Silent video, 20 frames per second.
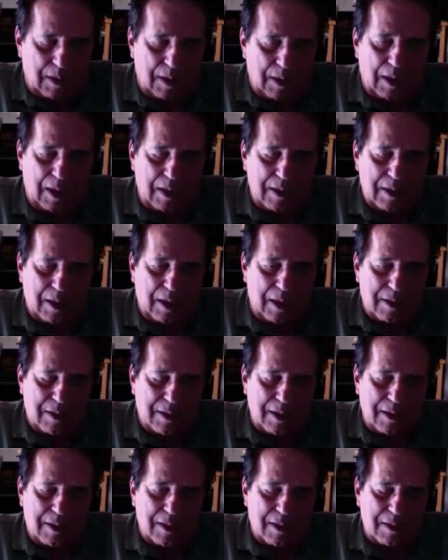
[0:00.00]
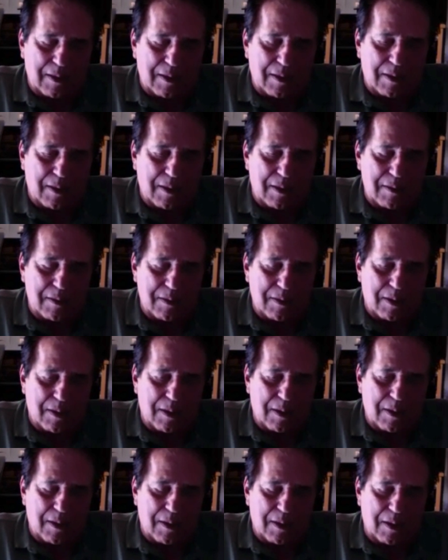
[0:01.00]
I think that
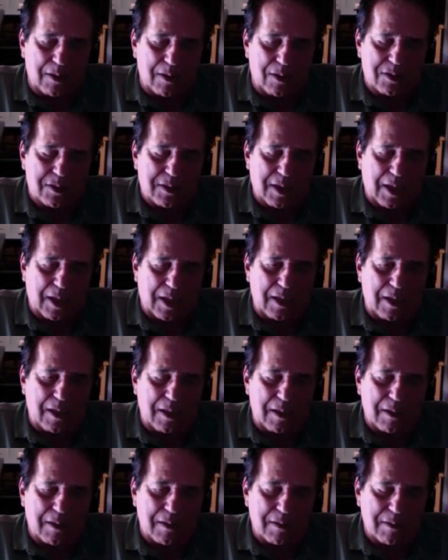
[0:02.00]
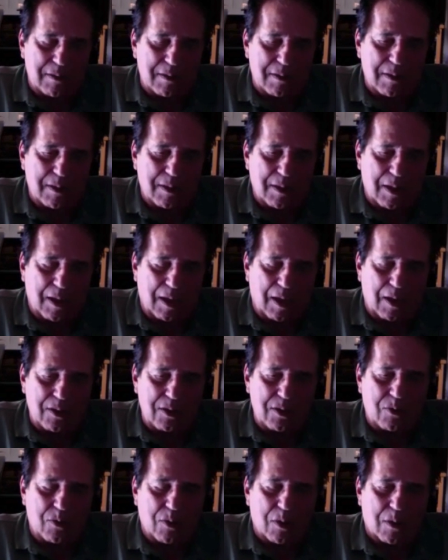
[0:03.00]
understanding how
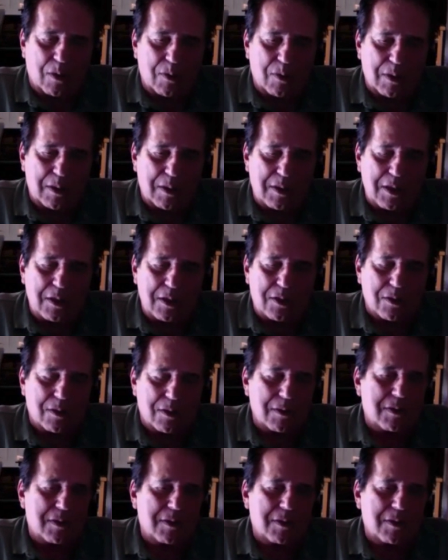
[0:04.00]
you work with a teacher is